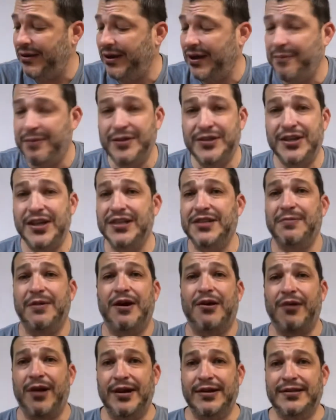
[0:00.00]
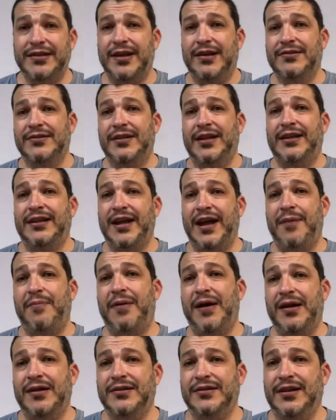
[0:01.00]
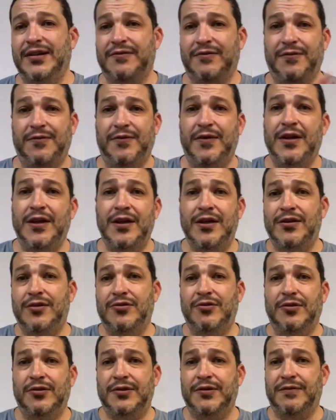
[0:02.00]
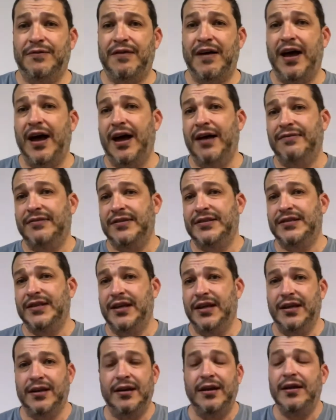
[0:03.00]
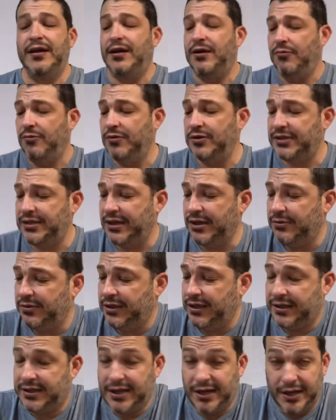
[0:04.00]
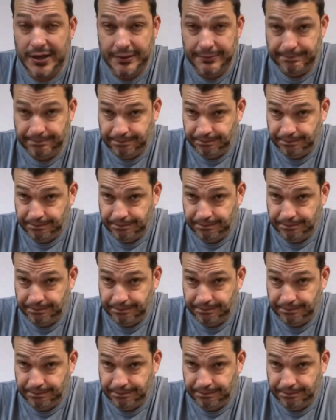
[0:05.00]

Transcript: I've been changing my grading scales lately. I apologize for doing to 5 to 10. We'll stick with the 10,